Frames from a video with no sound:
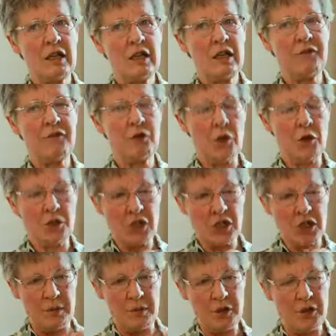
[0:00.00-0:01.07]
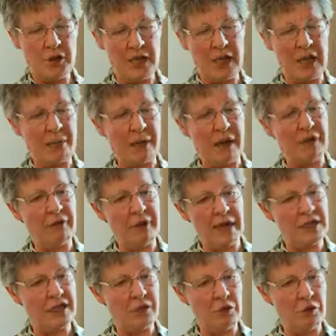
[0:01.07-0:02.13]
If you want to communicate by
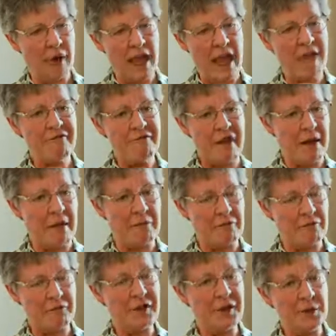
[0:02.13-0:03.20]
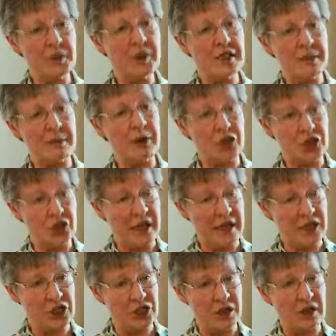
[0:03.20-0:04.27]
radio, FM, frequency
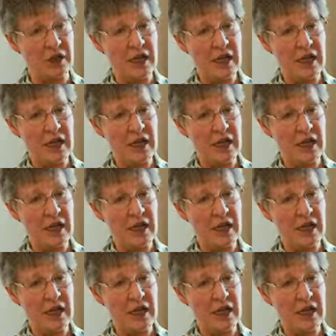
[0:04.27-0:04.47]
modulation,